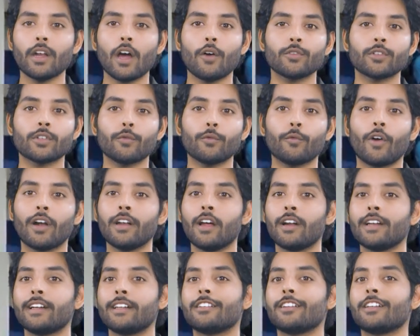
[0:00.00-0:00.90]
out of
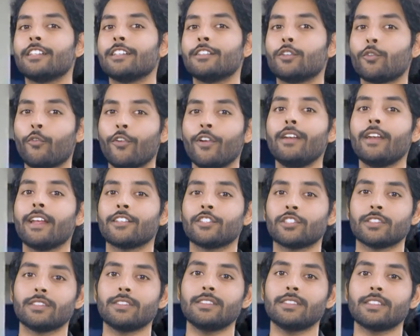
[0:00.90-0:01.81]
133
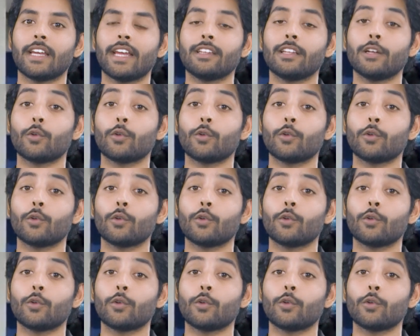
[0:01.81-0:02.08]
nations in the